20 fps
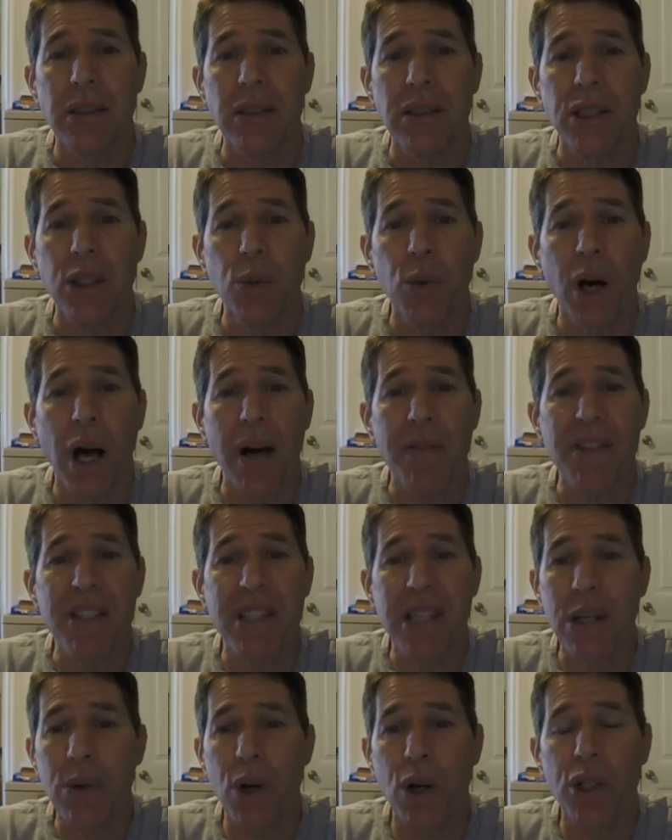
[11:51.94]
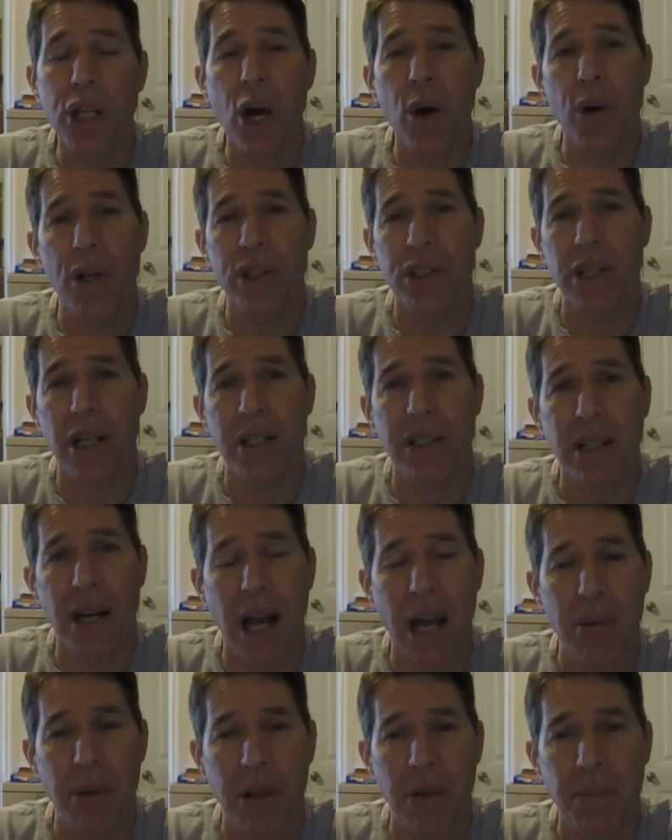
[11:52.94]
you will have zero notice on
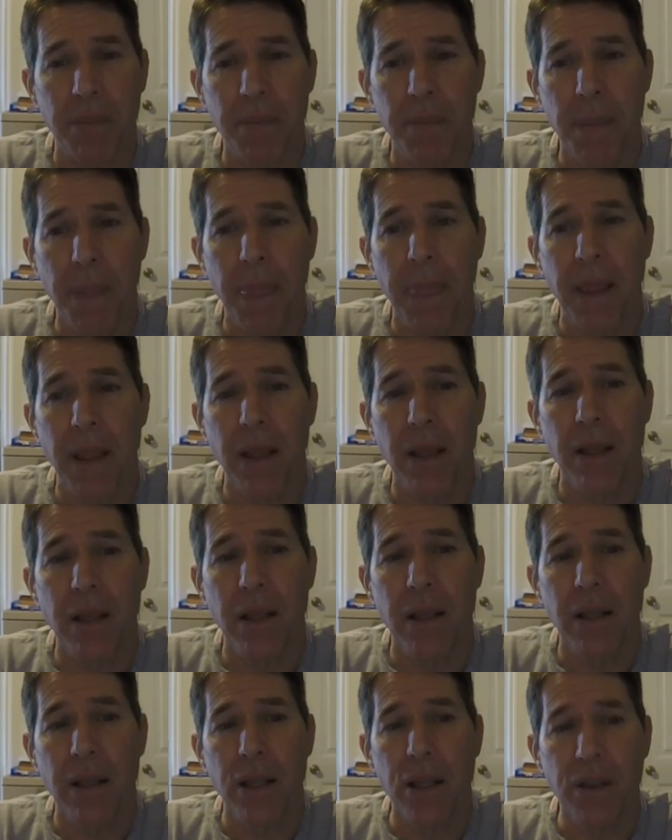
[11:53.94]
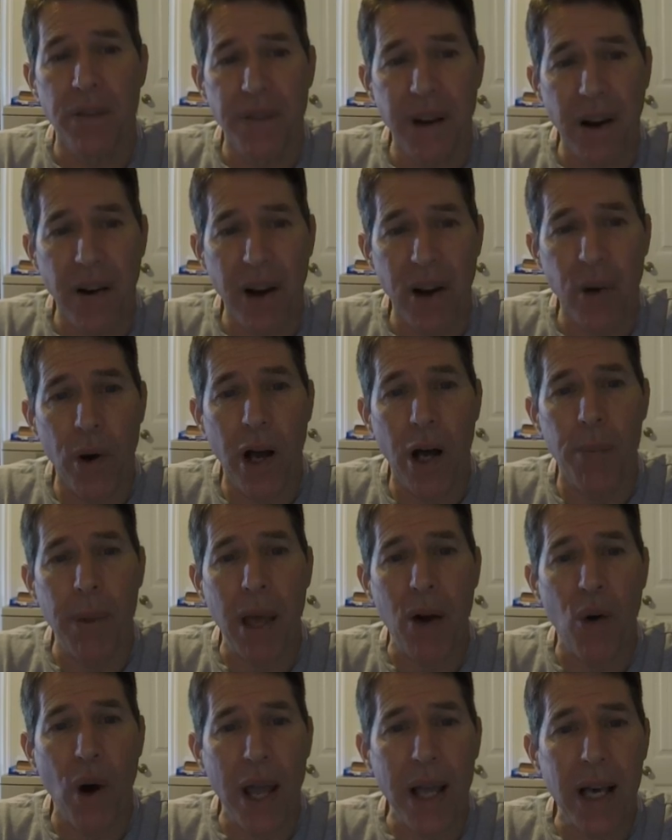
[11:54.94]
timing. You very well
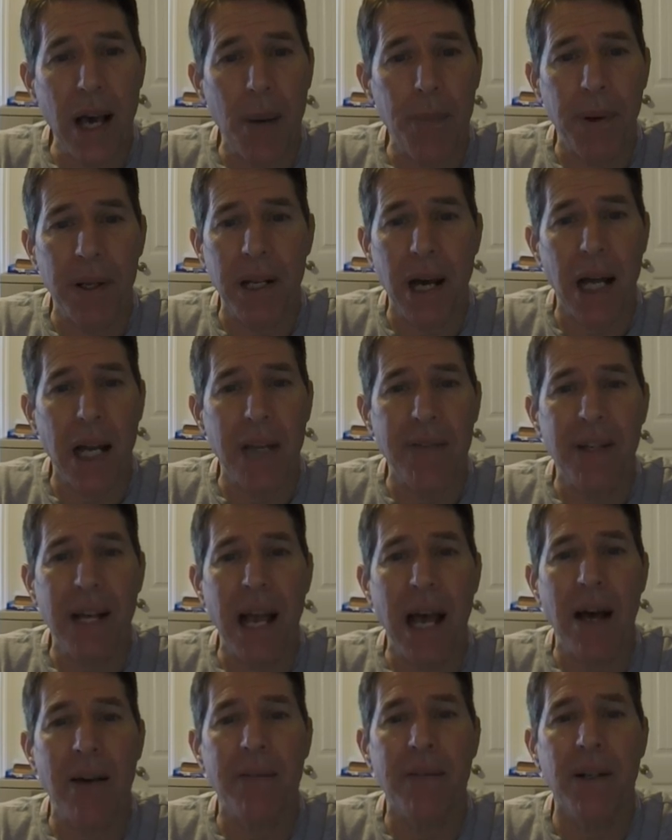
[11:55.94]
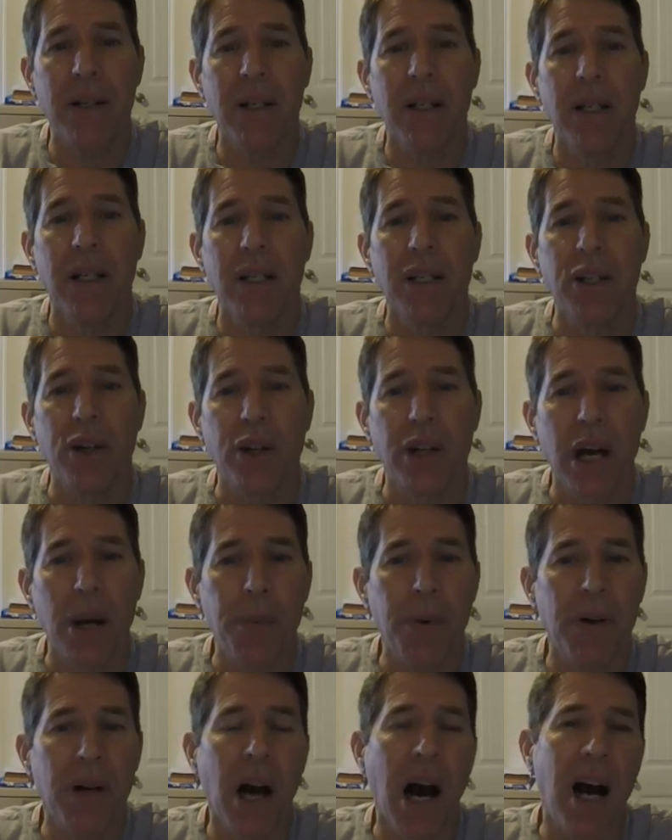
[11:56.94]
may wake up and not even have your
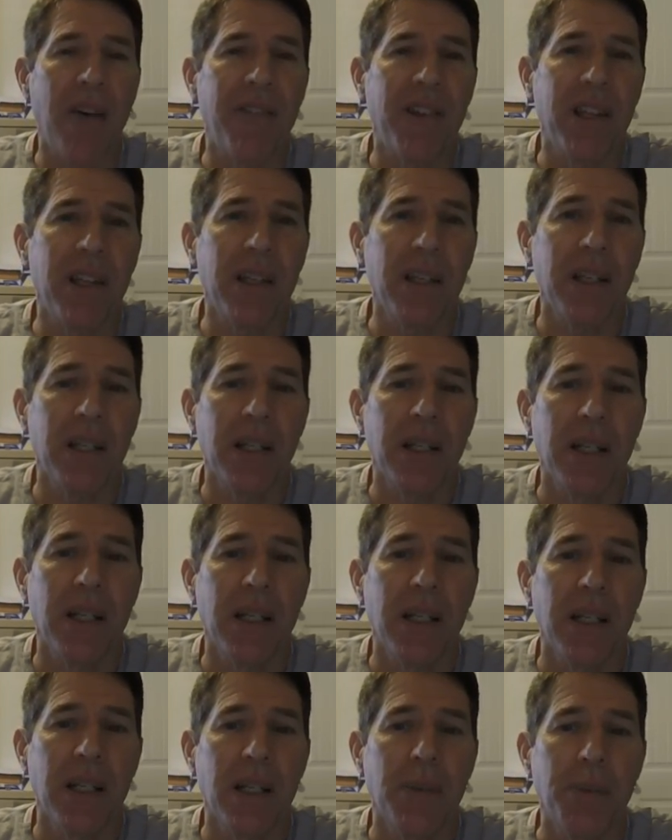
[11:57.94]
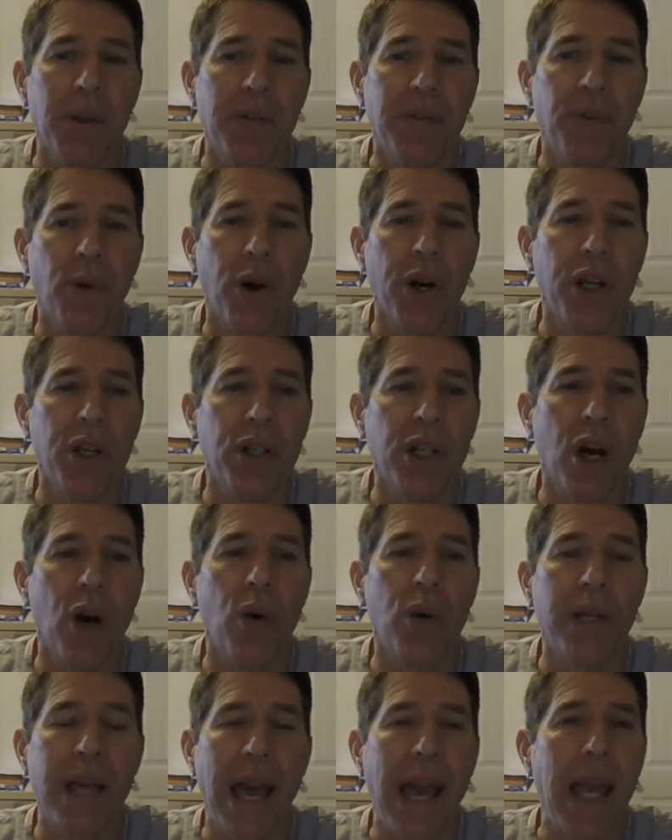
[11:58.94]
cup of coffee before you
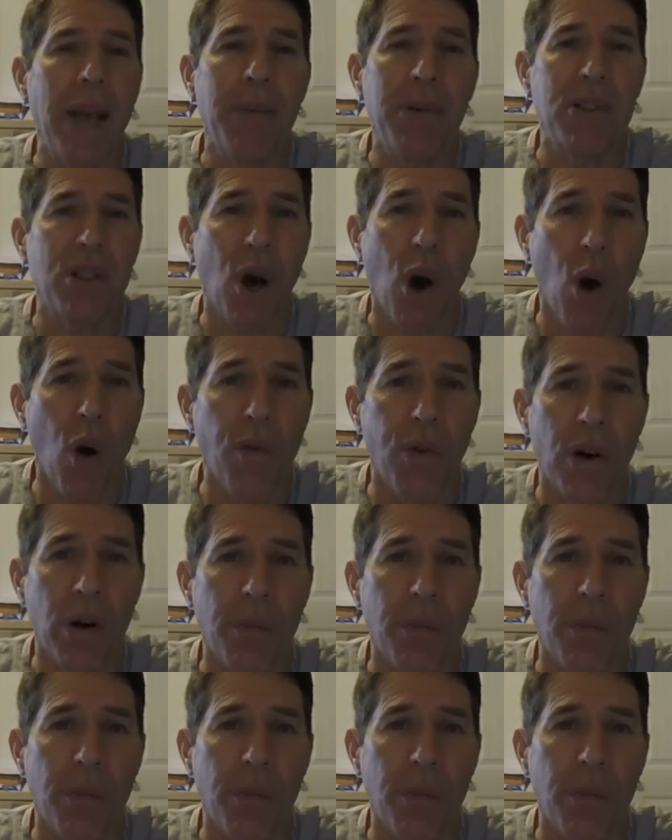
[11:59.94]
know game is over